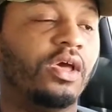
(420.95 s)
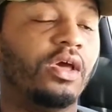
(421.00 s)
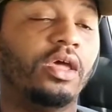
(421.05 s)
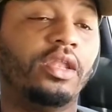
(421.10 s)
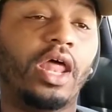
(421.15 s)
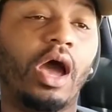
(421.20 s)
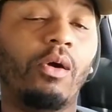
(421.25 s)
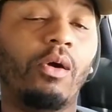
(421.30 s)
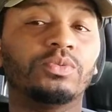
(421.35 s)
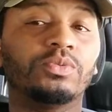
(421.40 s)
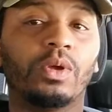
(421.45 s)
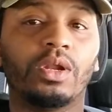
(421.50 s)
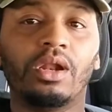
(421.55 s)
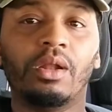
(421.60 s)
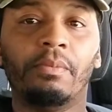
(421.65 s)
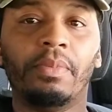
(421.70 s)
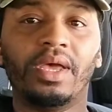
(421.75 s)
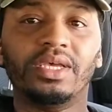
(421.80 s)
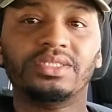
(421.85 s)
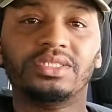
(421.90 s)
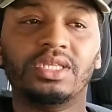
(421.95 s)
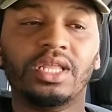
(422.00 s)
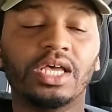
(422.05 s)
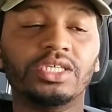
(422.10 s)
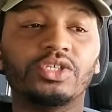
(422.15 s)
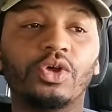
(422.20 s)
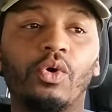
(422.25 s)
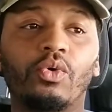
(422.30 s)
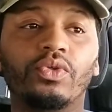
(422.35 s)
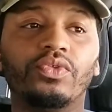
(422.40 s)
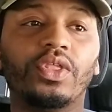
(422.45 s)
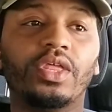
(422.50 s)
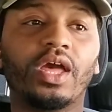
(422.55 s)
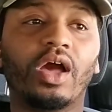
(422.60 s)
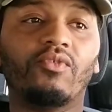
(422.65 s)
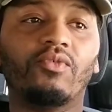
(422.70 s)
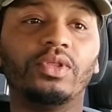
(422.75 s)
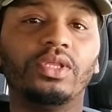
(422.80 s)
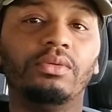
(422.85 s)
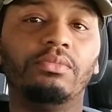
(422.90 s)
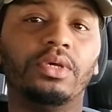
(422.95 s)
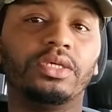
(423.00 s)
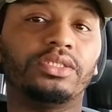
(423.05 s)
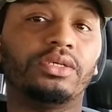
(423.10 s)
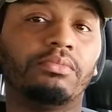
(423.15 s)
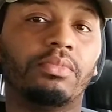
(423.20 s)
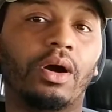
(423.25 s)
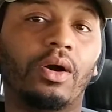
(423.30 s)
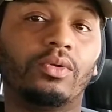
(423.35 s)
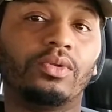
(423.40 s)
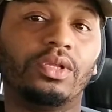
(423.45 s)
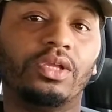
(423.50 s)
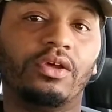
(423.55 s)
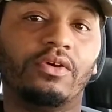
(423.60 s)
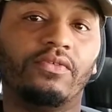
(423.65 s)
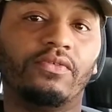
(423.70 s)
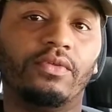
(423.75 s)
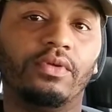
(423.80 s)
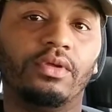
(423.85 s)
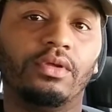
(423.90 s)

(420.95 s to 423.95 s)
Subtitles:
That of the best. That's the only thing I really miss about Lyft.